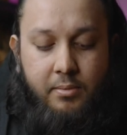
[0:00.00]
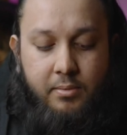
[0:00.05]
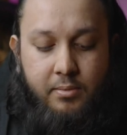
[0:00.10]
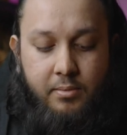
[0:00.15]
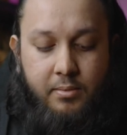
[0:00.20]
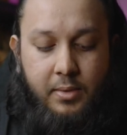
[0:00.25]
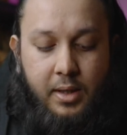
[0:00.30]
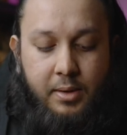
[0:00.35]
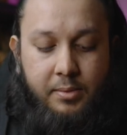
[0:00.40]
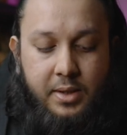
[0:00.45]

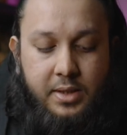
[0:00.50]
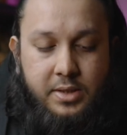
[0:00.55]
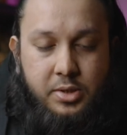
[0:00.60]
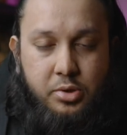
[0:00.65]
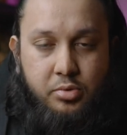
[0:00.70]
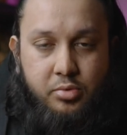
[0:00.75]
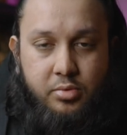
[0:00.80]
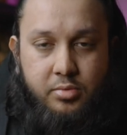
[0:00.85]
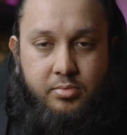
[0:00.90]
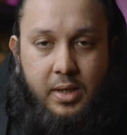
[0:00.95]
Maybe
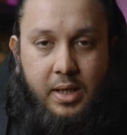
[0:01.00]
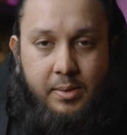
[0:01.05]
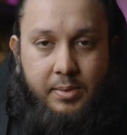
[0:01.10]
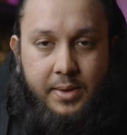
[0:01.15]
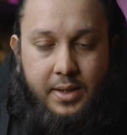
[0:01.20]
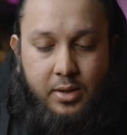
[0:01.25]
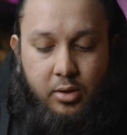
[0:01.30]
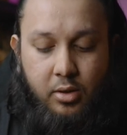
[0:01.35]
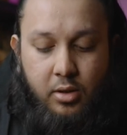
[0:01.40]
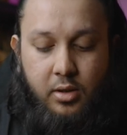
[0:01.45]
soon, maybe
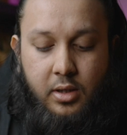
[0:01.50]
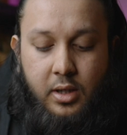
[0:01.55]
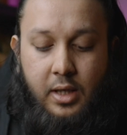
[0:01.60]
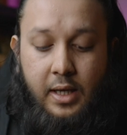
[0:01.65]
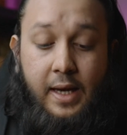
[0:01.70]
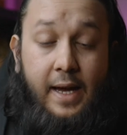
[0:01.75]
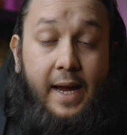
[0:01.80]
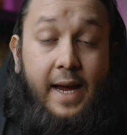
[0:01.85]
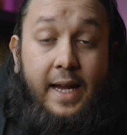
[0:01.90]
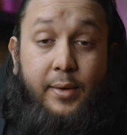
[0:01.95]
not.
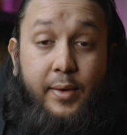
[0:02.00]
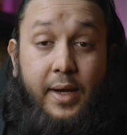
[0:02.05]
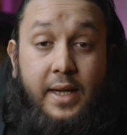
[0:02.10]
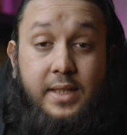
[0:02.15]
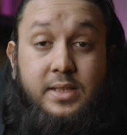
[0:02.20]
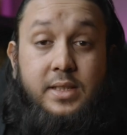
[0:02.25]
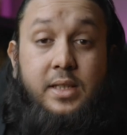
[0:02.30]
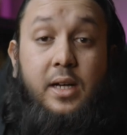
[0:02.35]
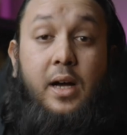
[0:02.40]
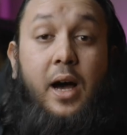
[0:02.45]

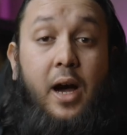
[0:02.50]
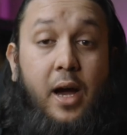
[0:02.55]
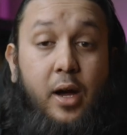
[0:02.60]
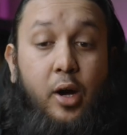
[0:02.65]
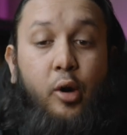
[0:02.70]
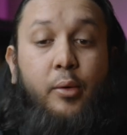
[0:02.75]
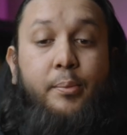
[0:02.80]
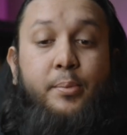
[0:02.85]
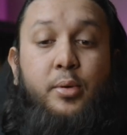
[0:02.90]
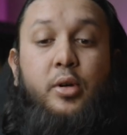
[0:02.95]
Anyways, I
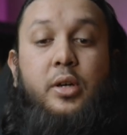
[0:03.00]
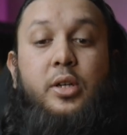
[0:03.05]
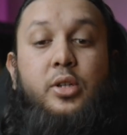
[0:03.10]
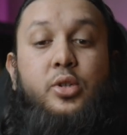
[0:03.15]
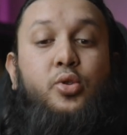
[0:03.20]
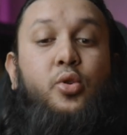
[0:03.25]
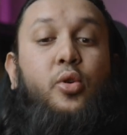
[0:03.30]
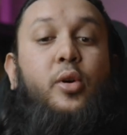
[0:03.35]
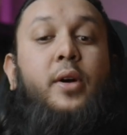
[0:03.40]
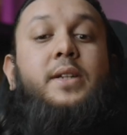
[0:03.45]
hope you
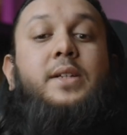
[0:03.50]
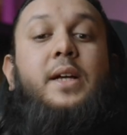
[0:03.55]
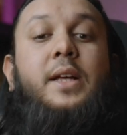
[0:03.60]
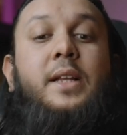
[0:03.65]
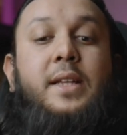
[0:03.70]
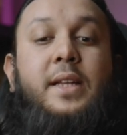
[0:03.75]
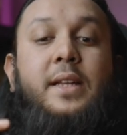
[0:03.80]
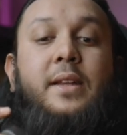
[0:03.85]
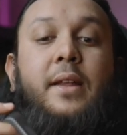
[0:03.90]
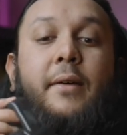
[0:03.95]
enjoyed
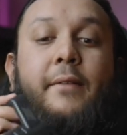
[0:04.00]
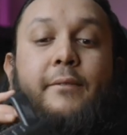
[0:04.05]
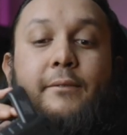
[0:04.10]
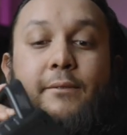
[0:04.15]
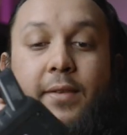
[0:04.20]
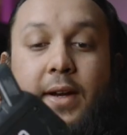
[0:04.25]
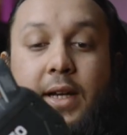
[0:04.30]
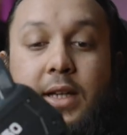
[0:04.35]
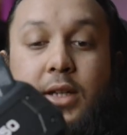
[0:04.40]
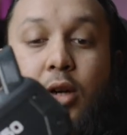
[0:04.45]
this
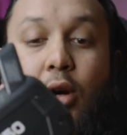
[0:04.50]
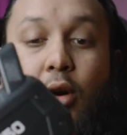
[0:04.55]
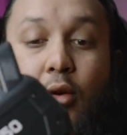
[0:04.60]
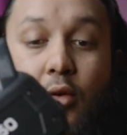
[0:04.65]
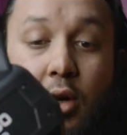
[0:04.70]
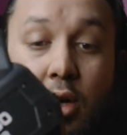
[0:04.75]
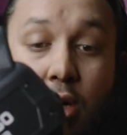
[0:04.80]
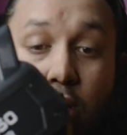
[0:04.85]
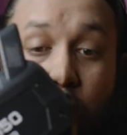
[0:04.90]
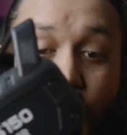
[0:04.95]
video
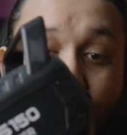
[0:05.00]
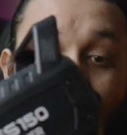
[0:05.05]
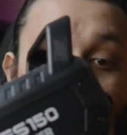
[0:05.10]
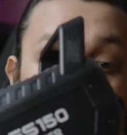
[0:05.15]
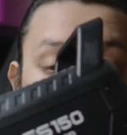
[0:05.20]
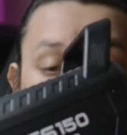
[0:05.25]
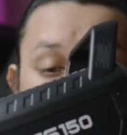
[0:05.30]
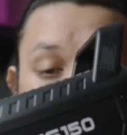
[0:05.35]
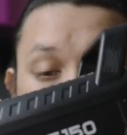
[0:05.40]
of